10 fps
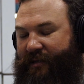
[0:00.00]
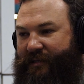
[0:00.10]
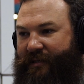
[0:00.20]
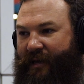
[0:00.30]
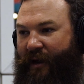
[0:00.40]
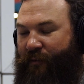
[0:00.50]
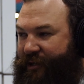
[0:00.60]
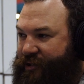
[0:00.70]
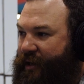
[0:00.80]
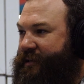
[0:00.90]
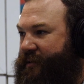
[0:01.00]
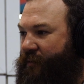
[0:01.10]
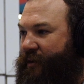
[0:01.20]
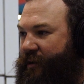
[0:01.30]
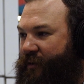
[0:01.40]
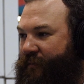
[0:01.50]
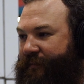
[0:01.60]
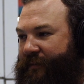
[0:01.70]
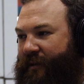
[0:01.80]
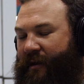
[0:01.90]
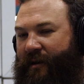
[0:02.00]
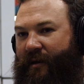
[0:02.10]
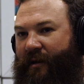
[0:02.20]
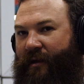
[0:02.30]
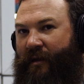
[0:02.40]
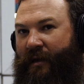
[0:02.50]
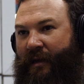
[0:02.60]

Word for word: to say I want to try somewhere new. And uh